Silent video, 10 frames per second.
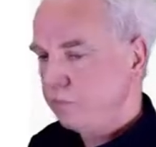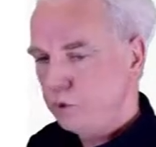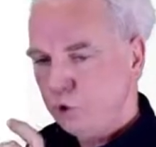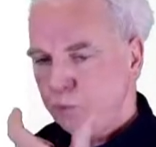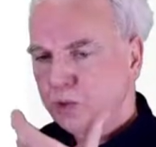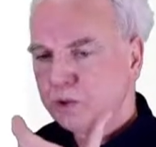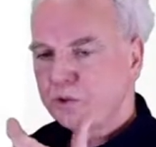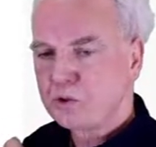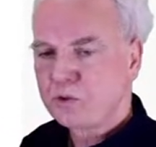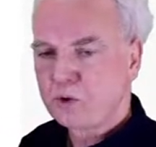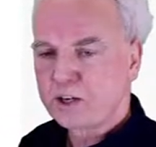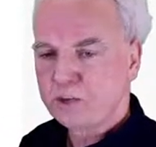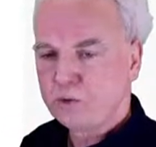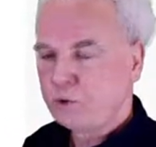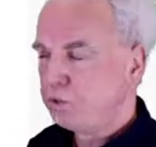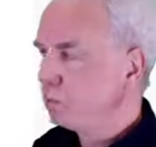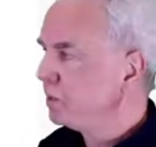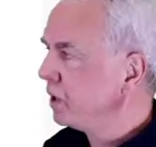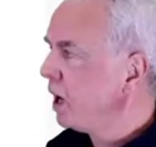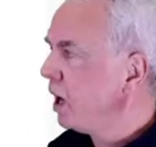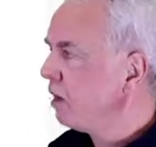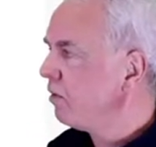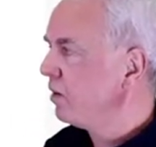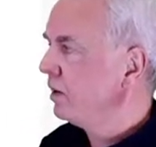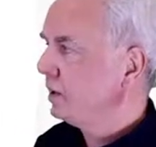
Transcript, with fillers: you build the first fraction, which would be a half,